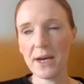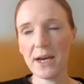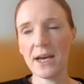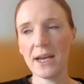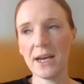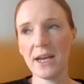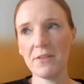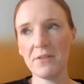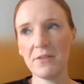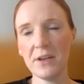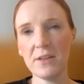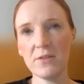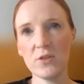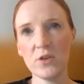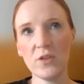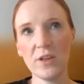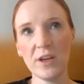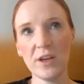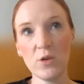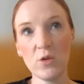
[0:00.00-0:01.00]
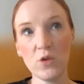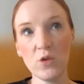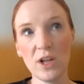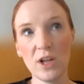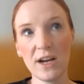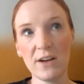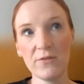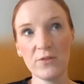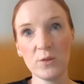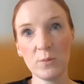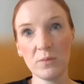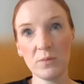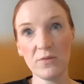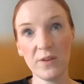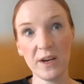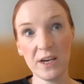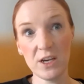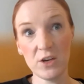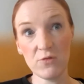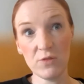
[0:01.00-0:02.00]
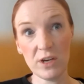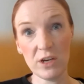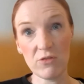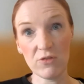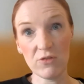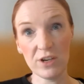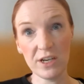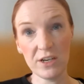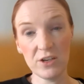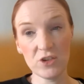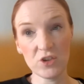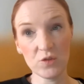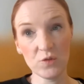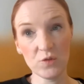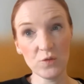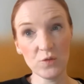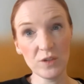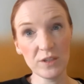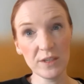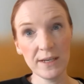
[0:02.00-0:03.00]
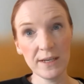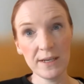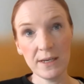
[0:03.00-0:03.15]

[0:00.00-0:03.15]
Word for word: and I think that they all have to provide green credentials